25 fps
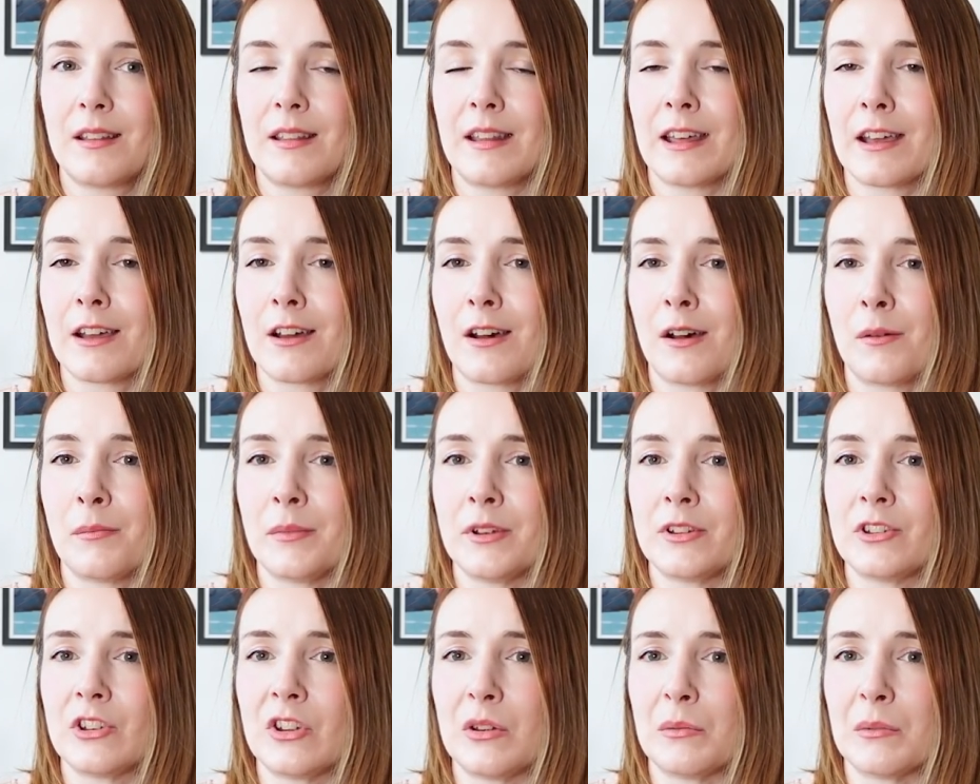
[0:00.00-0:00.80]
There can't
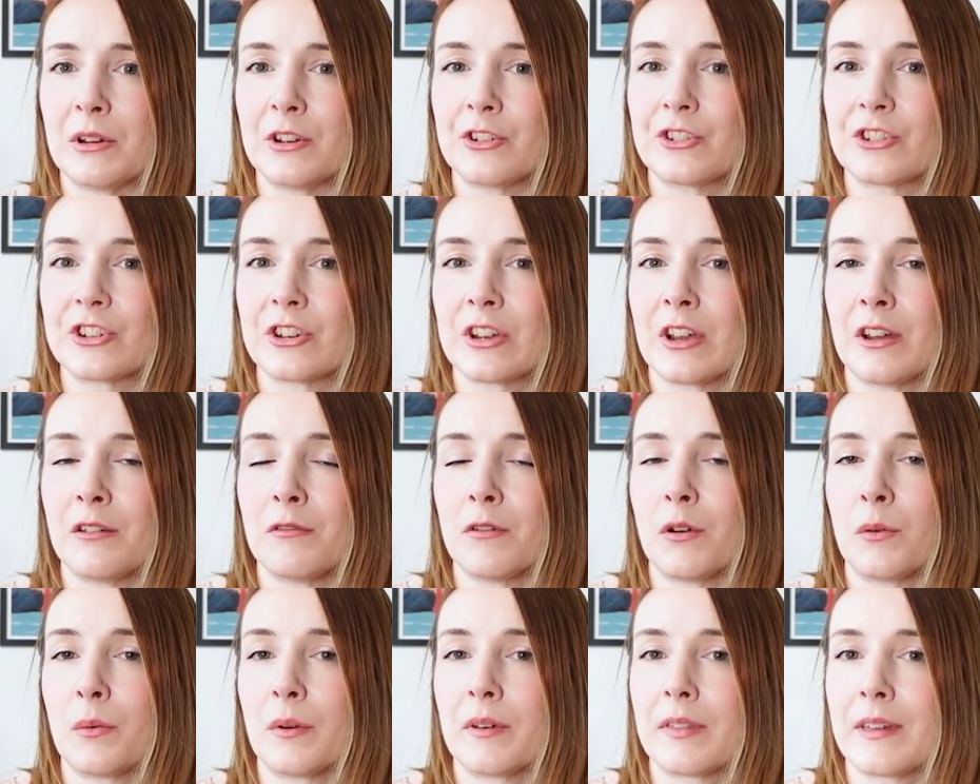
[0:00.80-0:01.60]
be too much to go
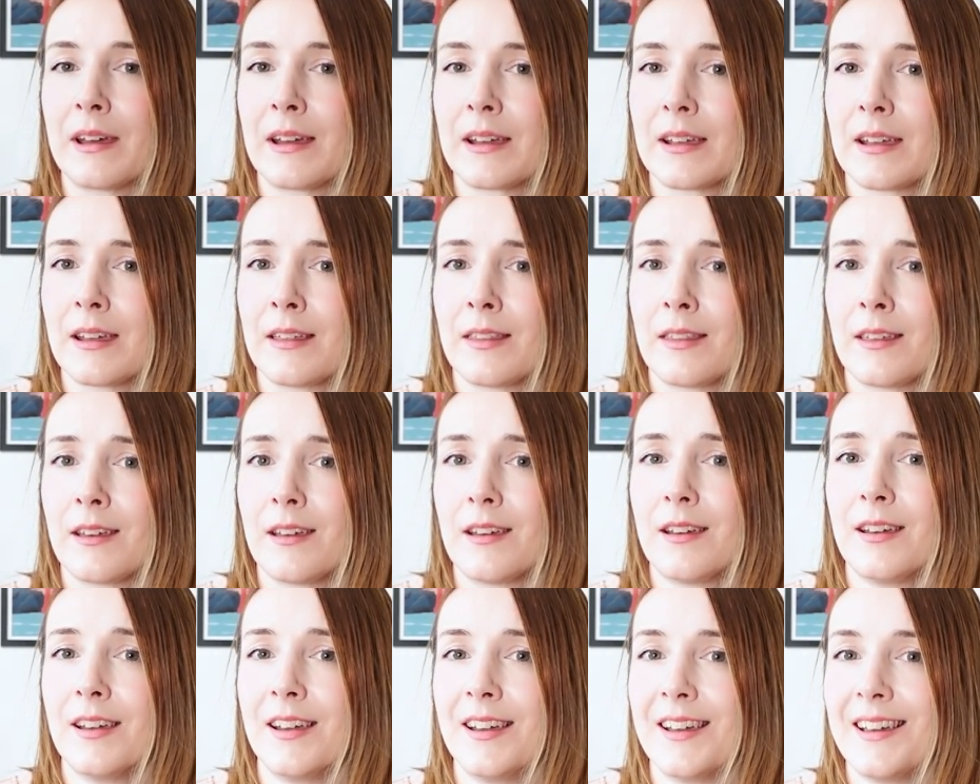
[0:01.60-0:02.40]
wrong with that, can
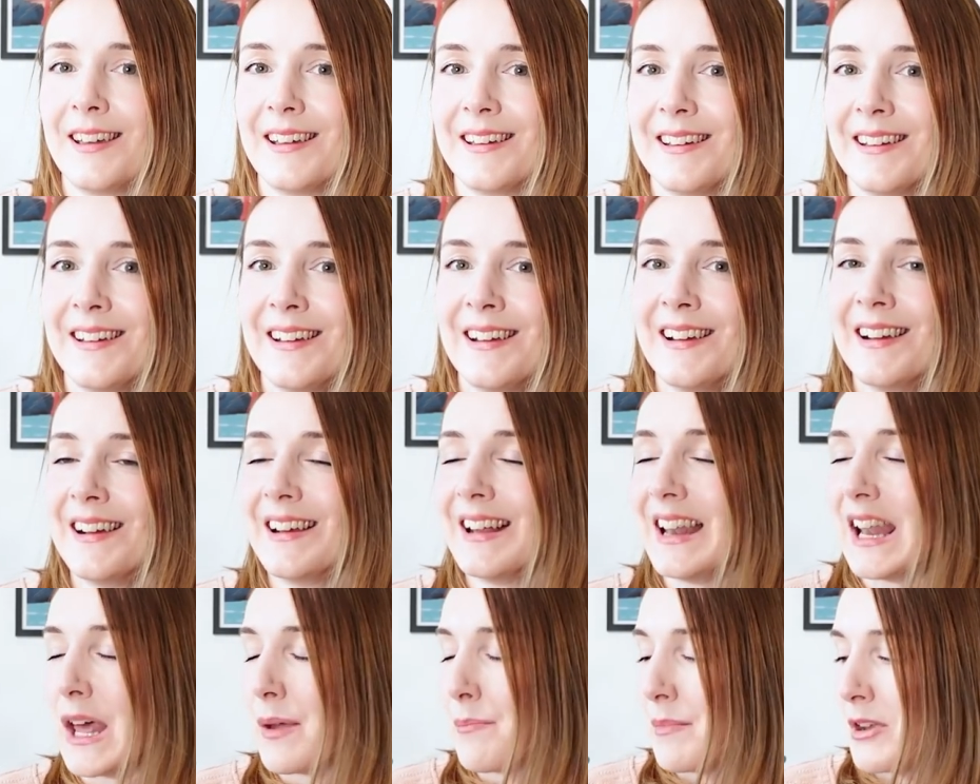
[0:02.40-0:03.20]
there?
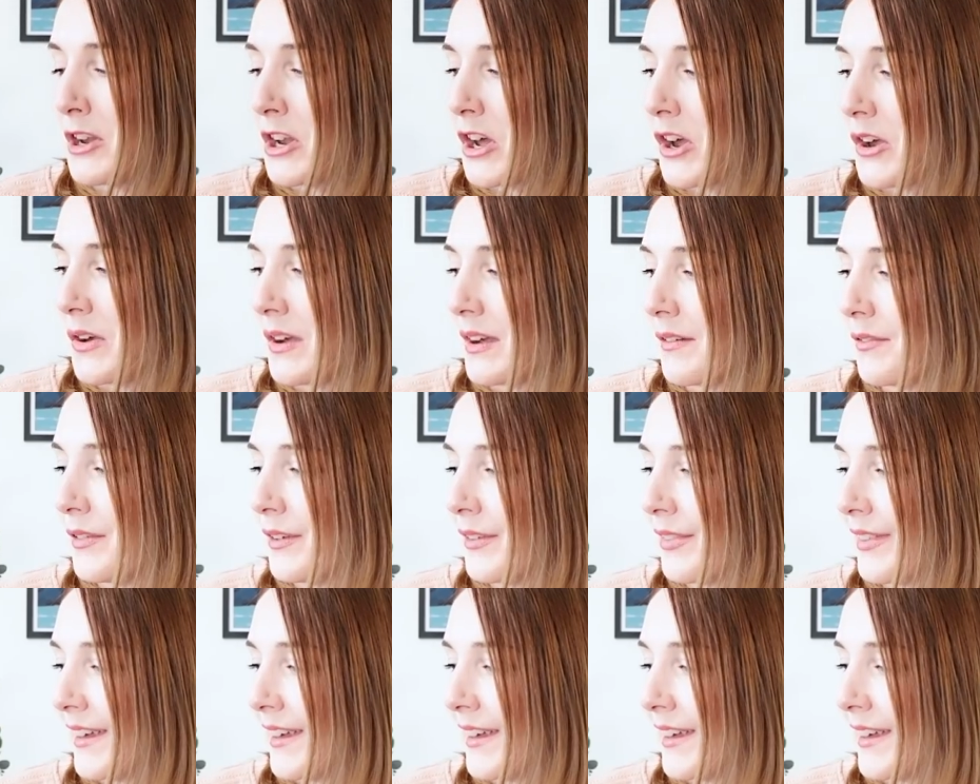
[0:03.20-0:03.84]
Let me know if you